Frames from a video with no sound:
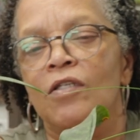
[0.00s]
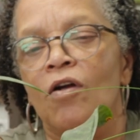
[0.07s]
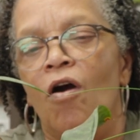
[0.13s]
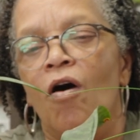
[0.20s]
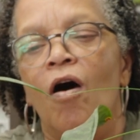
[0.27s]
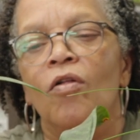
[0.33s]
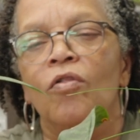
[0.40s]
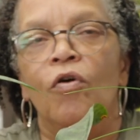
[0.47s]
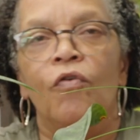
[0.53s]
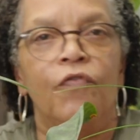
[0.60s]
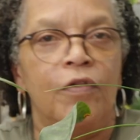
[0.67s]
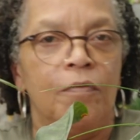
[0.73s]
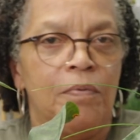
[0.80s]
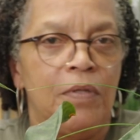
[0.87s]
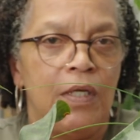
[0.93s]
are all over
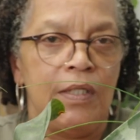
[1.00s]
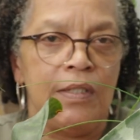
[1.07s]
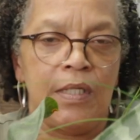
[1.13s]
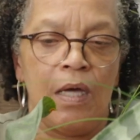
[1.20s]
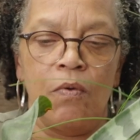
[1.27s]
the place.